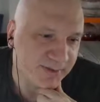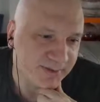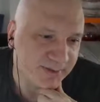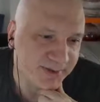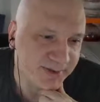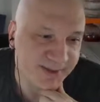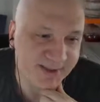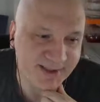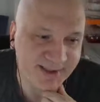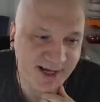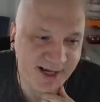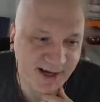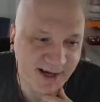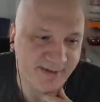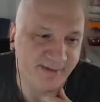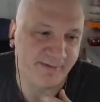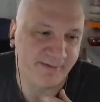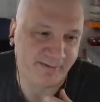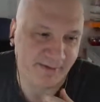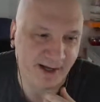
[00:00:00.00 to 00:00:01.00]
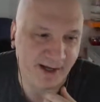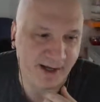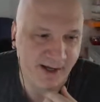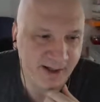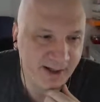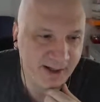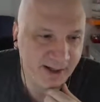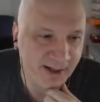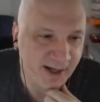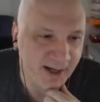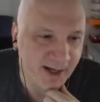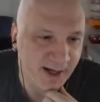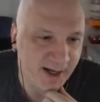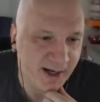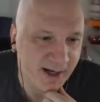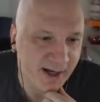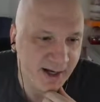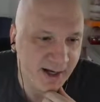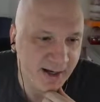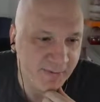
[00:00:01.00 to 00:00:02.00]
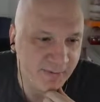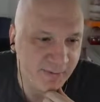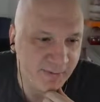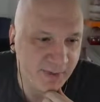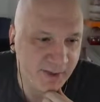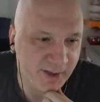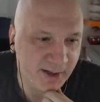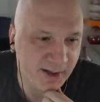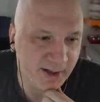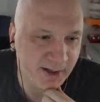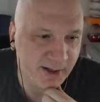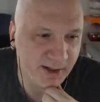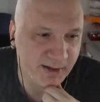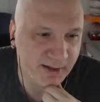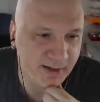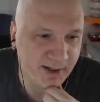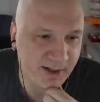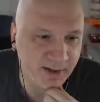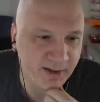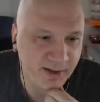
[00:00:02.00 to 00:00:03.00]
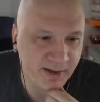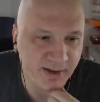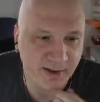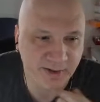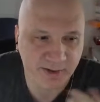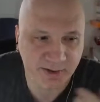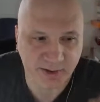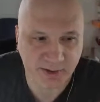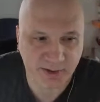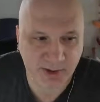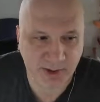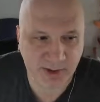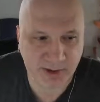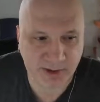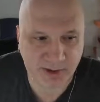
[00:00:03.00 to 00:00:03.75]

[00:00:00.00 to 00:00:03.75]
which is terrifying. Then there are other